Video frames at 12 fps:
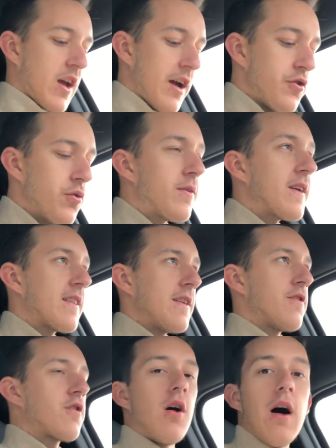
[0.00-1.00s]
I do think
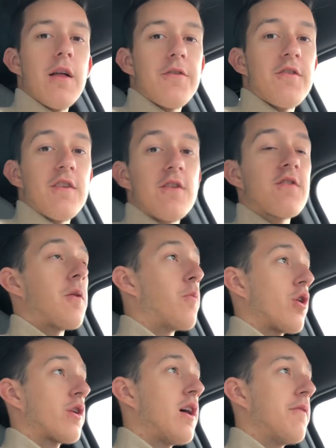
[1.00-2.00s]
these cloth seats are
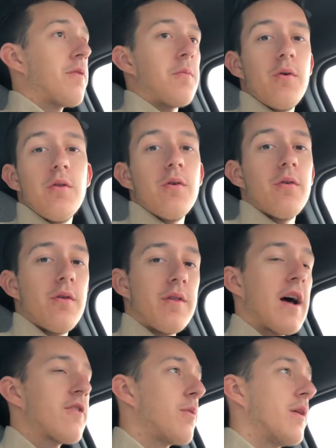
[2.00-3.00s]
more comfortable though.
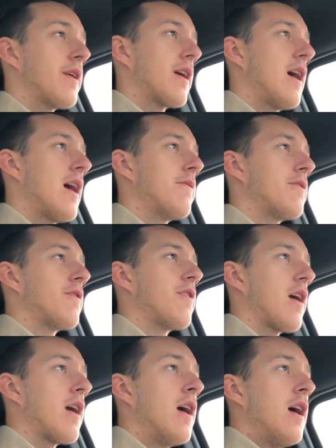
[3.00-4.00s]
That's one thing I have to
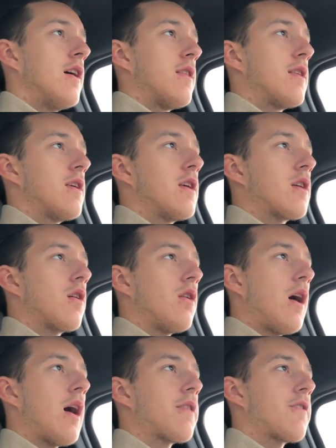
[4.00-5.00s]
say. The
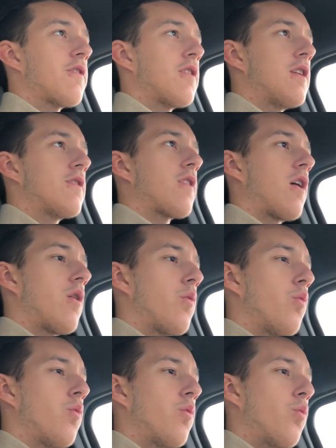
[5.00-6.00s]
cloth seats are
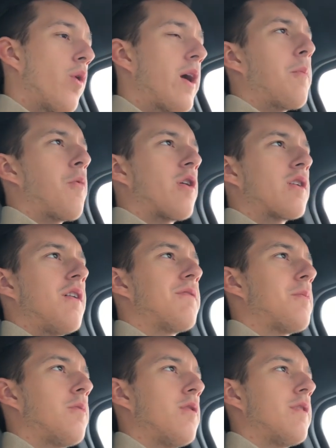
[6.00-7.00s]
way more
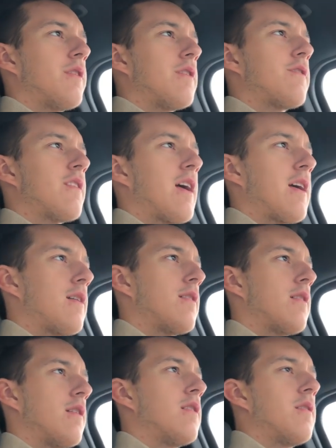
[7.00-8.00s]
comfortable in this
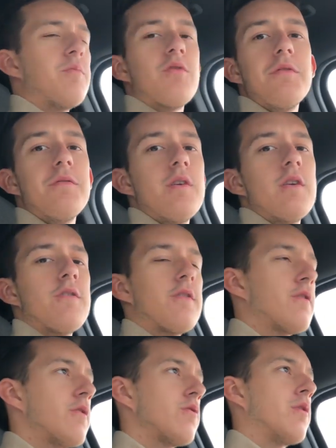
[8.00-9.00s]
than in the
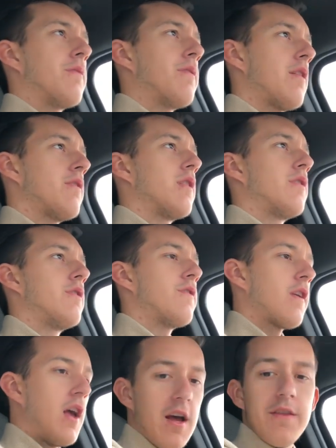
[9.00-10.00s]
previous
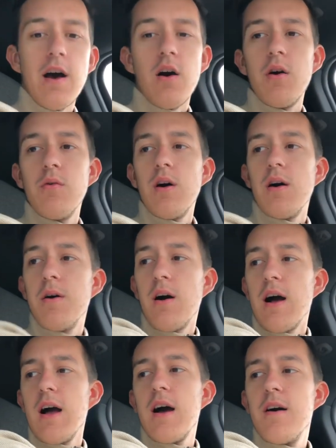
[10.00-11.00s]
2500s. Now
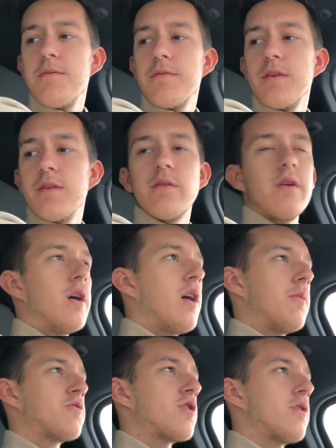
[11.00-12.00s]
I haven't,
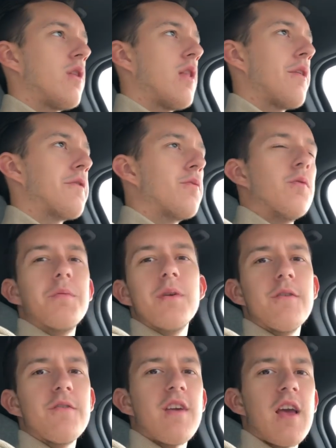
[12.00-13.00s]
I'm sure the leather will
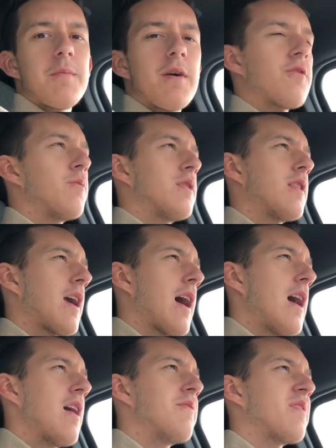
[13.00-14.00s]
be the same as what they
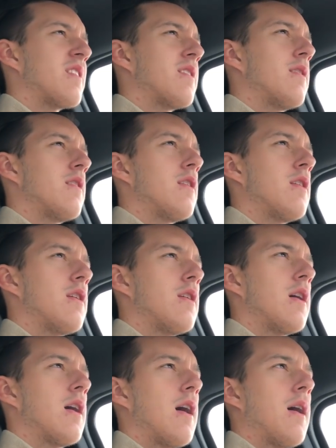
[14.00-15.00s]
have in
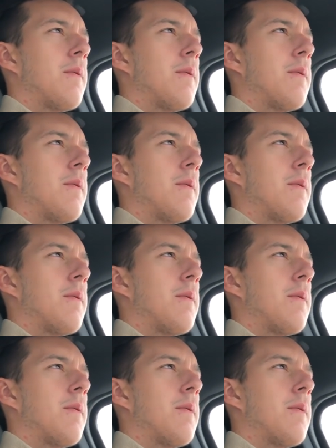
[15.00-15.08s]
the